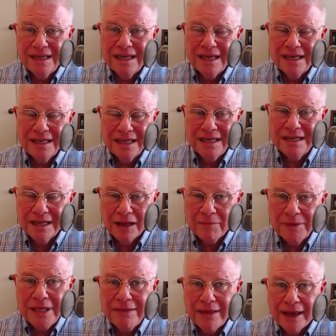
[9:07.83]
he didn't tell
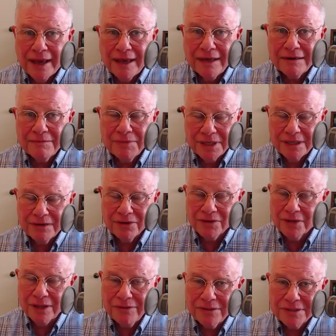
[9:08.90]
me that, but he
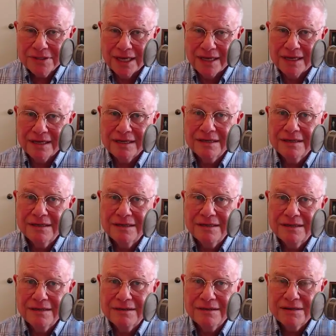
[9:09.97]
told others that,
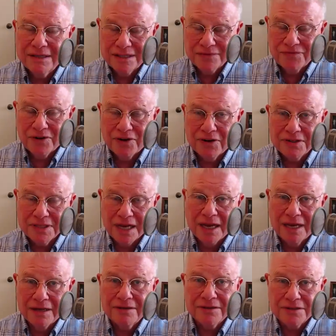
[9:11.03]
as far as
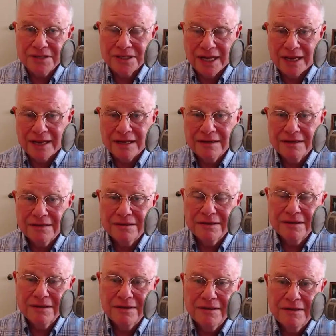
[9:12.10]
I understand.
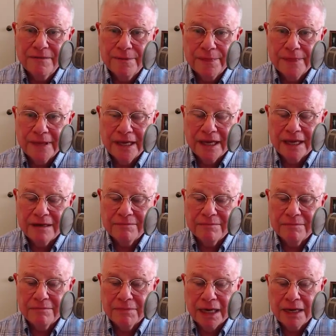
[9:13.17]
And
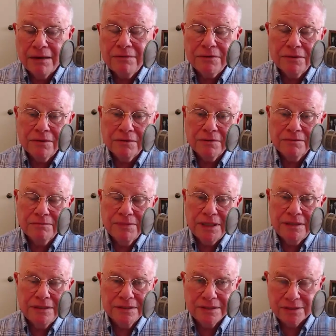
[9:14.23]
my uncle,
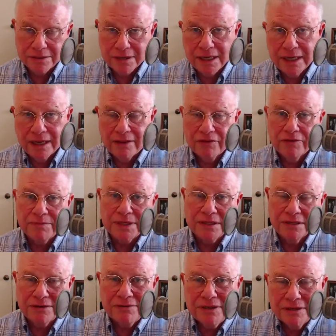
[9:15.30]
Mickey, certainly held the
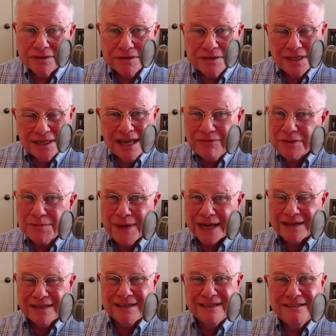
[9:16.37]
materials, and that was
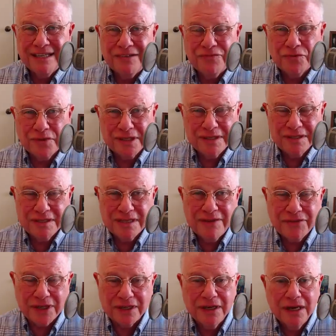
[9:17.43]
back in nineteen
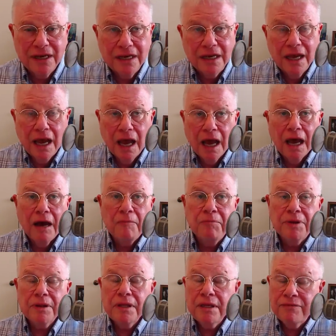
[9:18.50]
forty-seven.
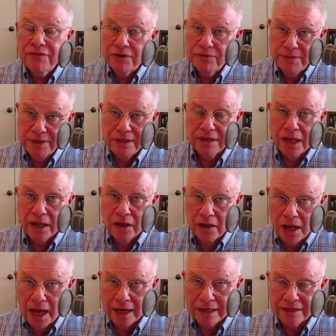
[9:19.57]
Believe you me, a
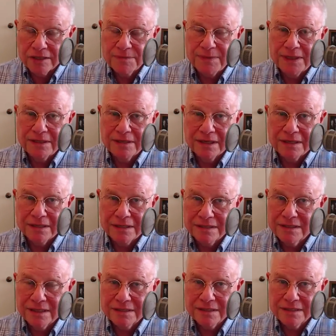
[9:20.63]
lot has been done
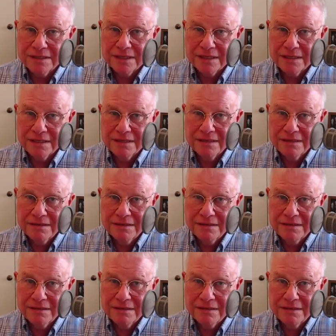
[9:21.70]
since then.